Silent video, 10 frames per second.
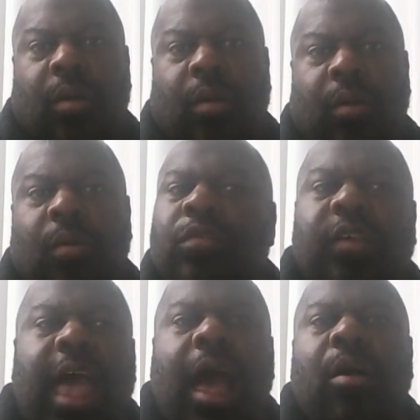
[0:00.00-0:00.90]
who's
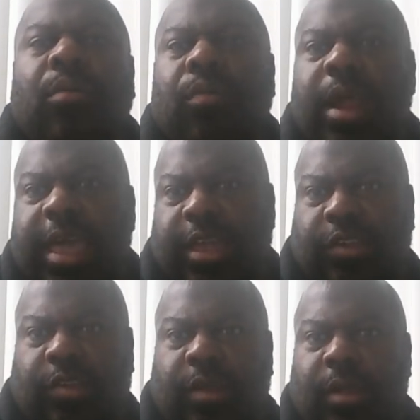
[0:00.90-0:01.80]

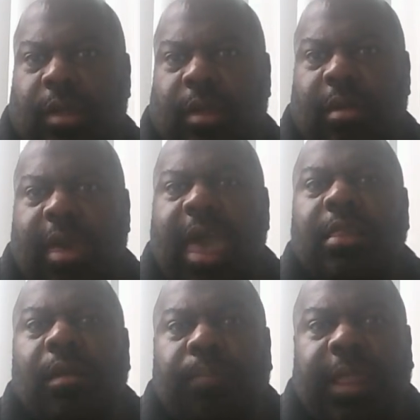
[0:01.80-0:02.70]
outraged at
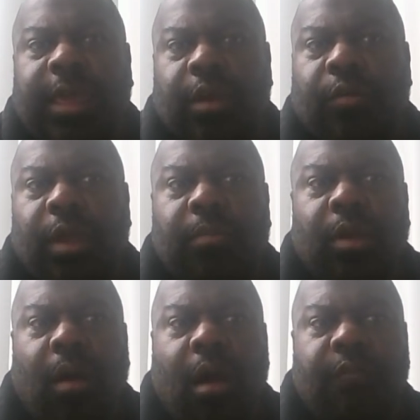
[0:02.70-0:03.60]
the plea agreement
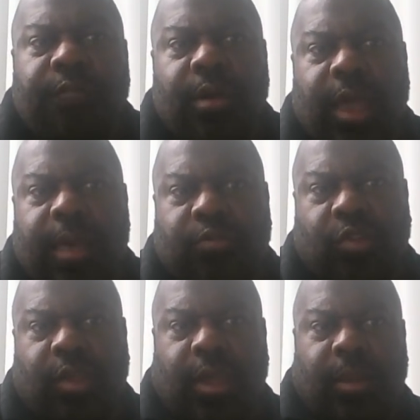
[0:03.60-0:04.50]
offered Epstein,